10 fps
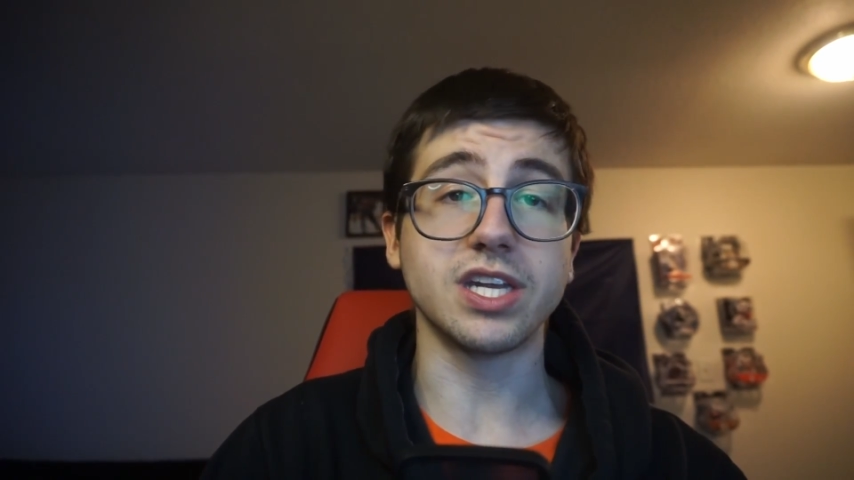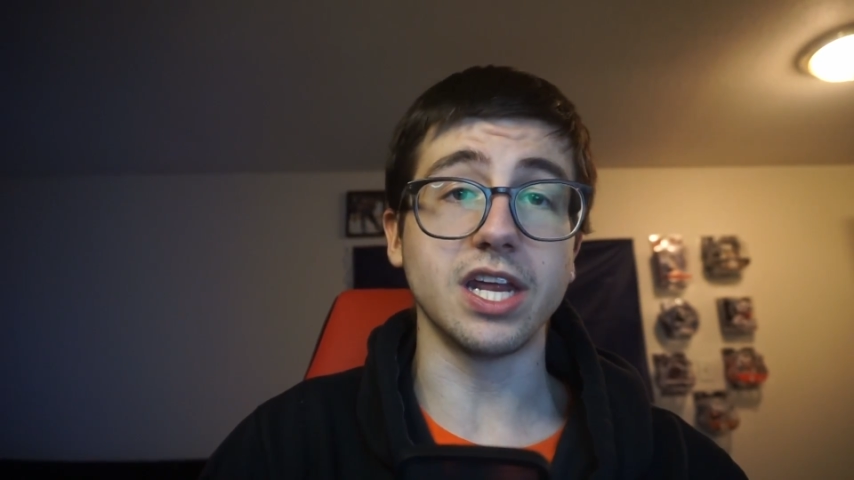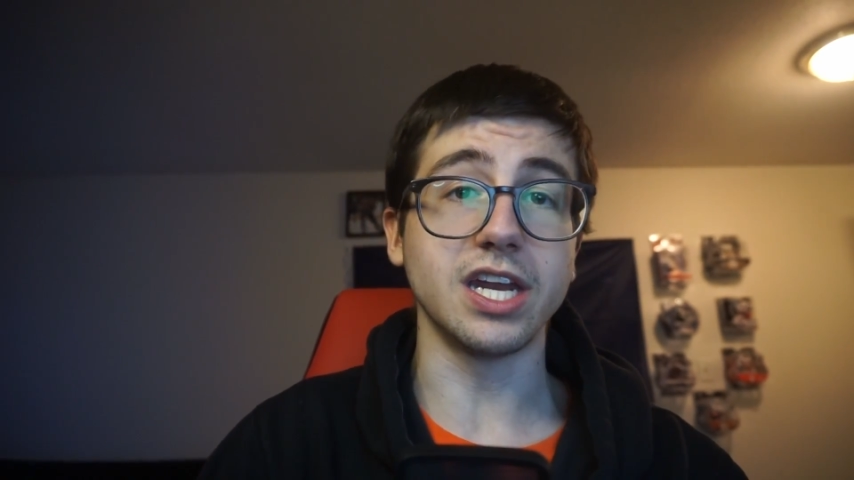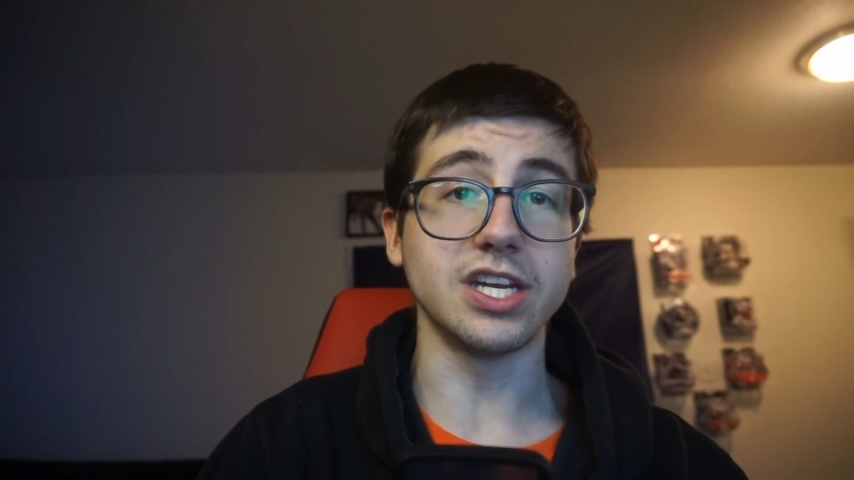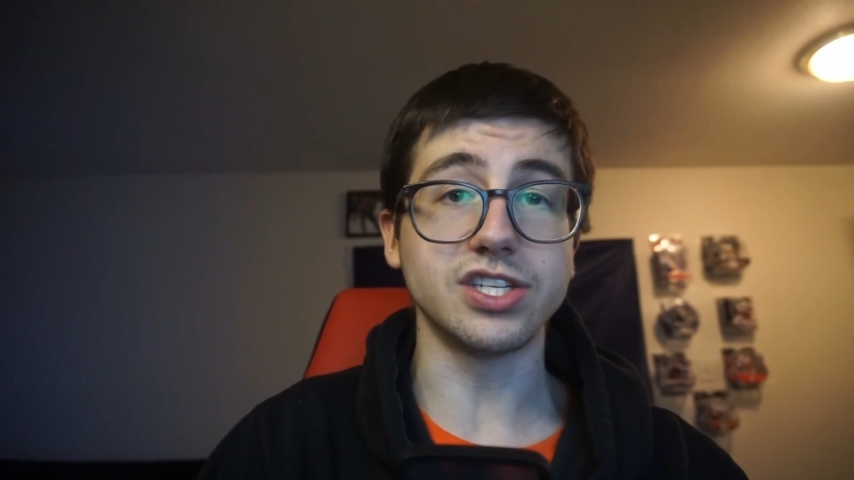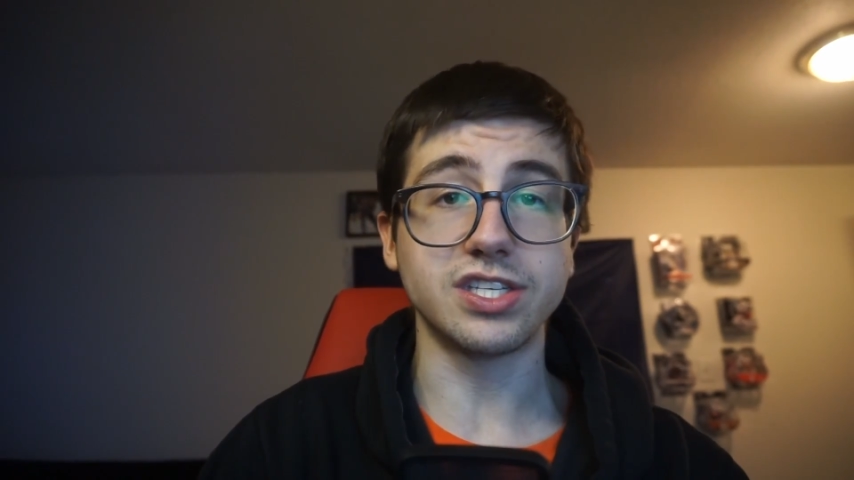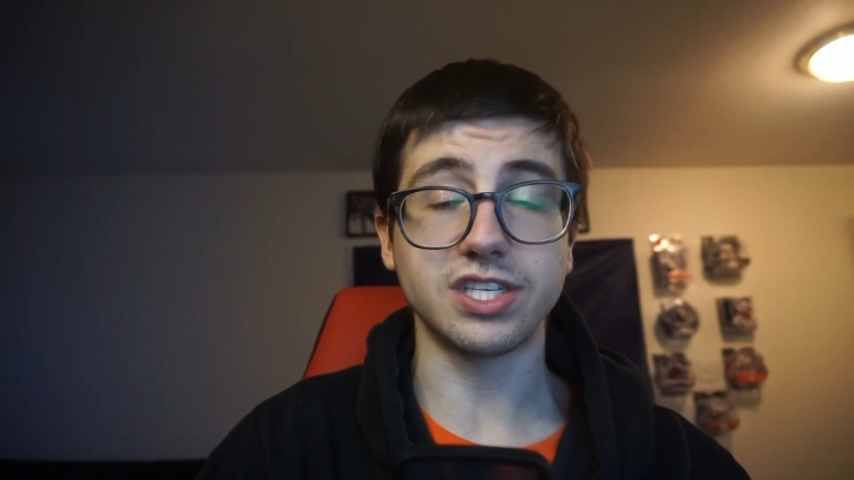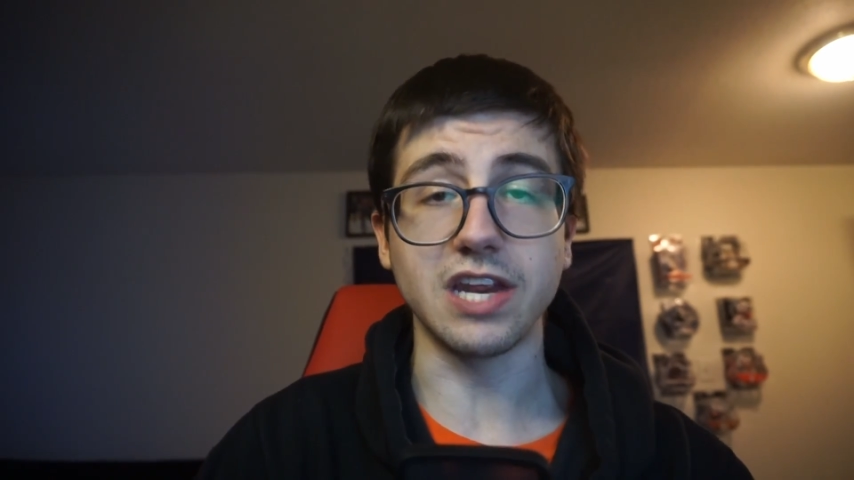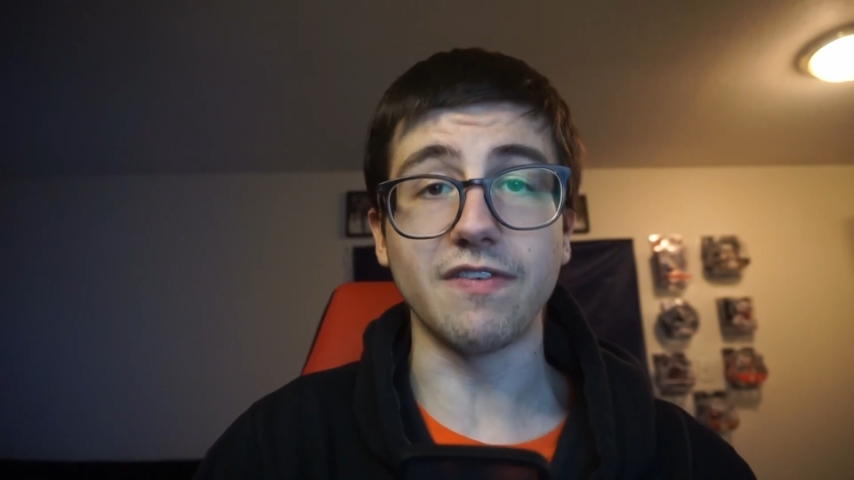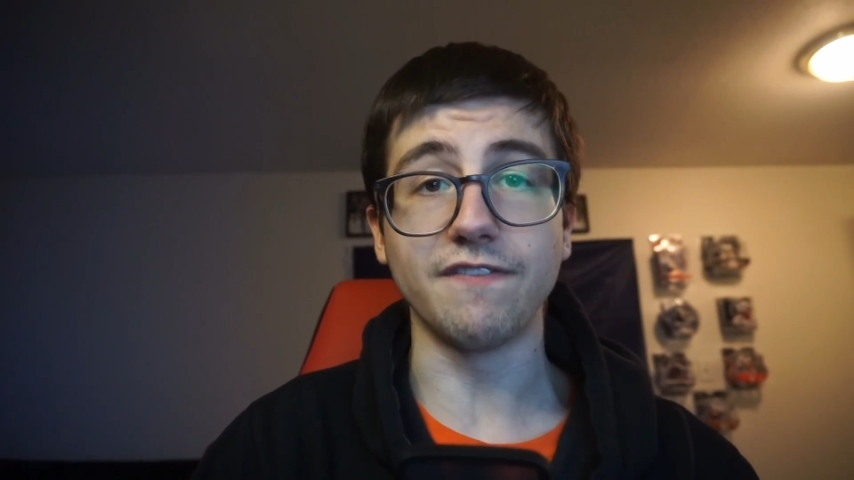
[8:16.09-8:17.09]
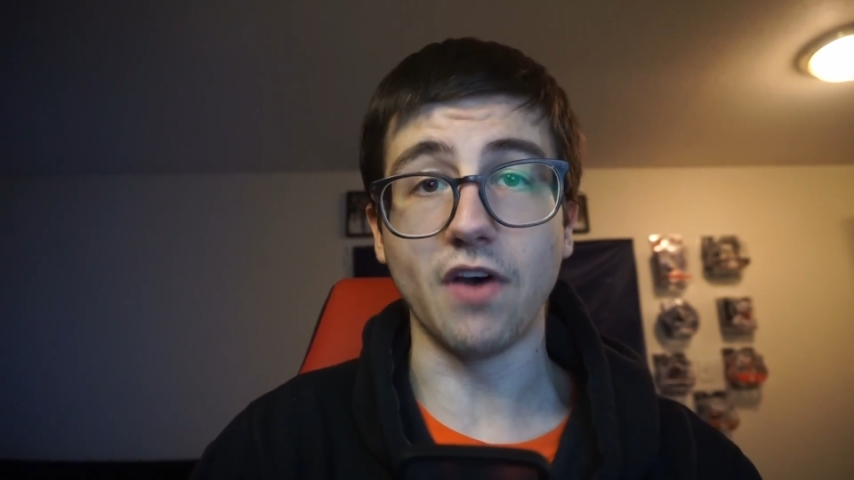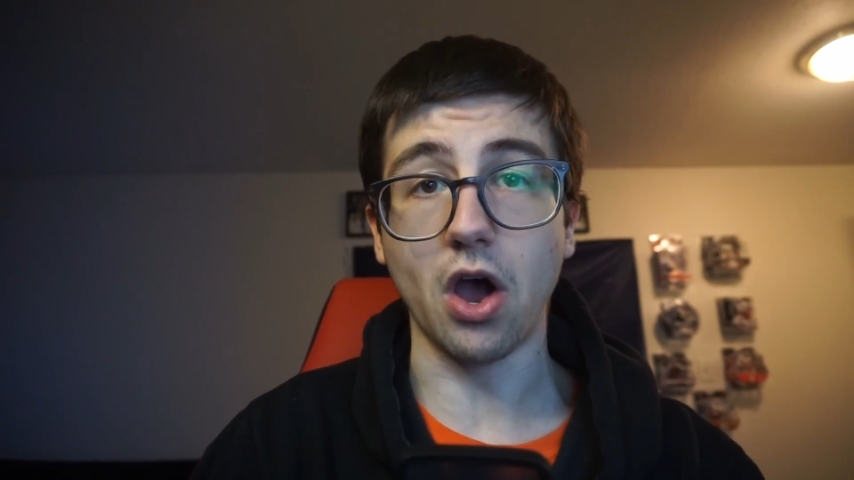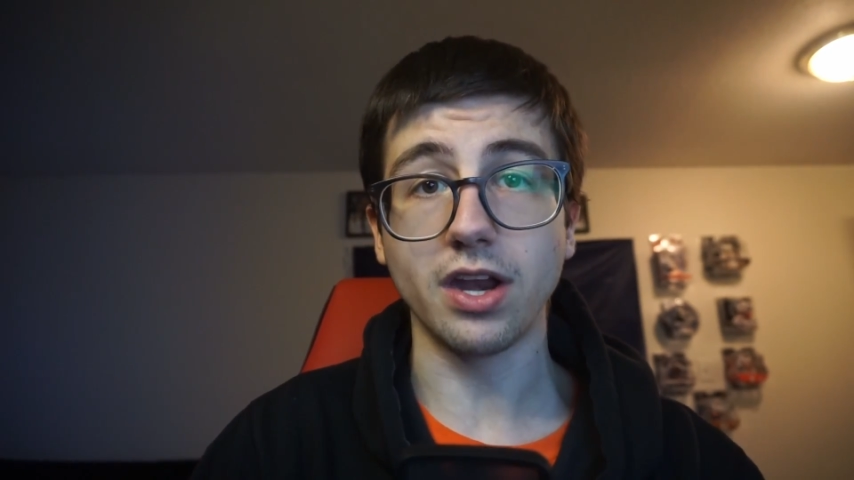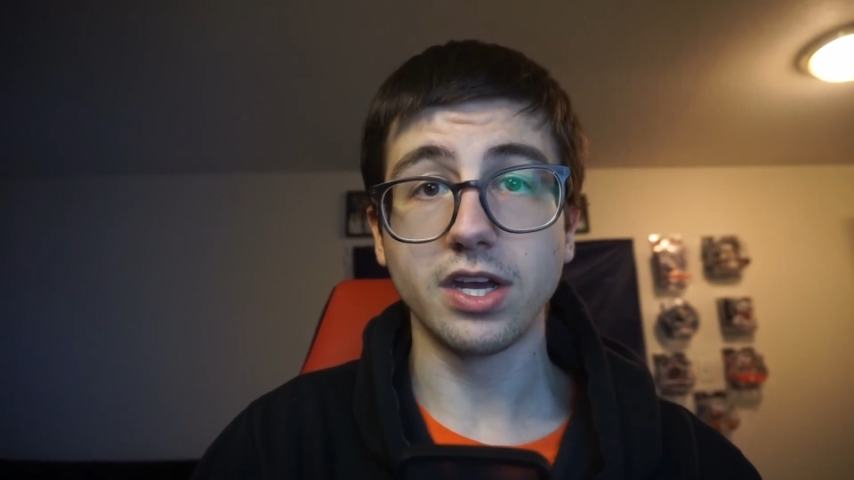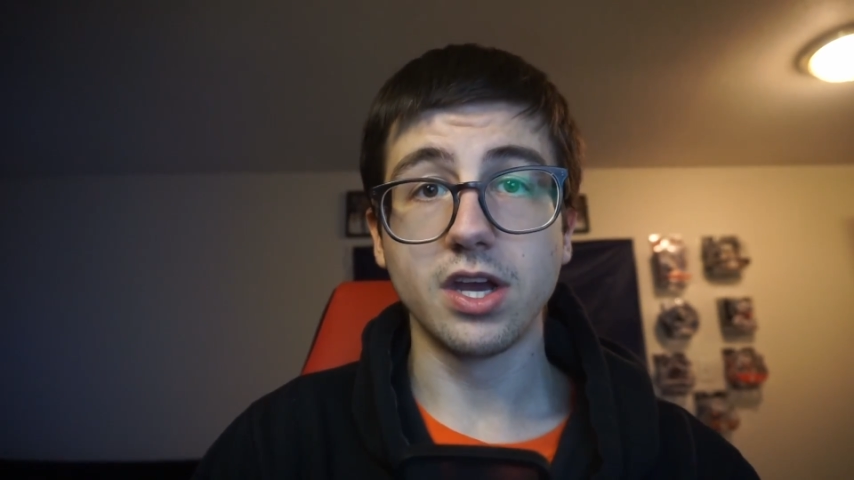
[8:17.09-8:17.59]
letting Stephen Vogt